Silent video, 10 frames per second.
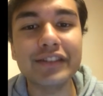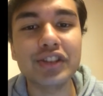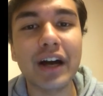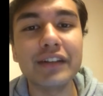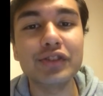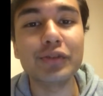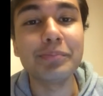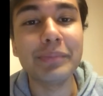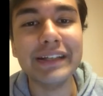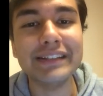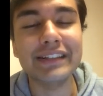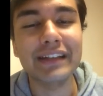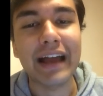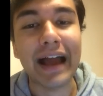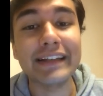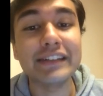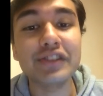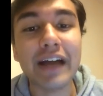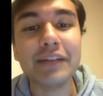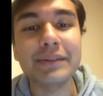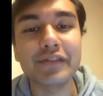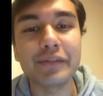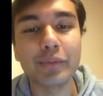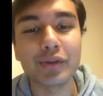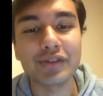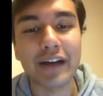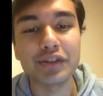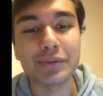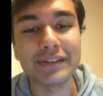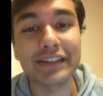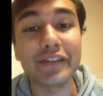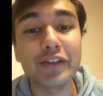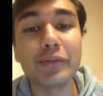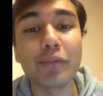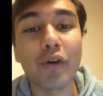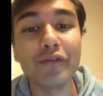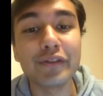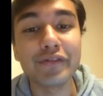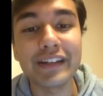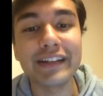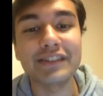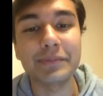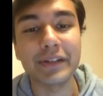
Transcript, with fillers: have the chance to meet and interact with different postgraduates, giving you a more fulfilling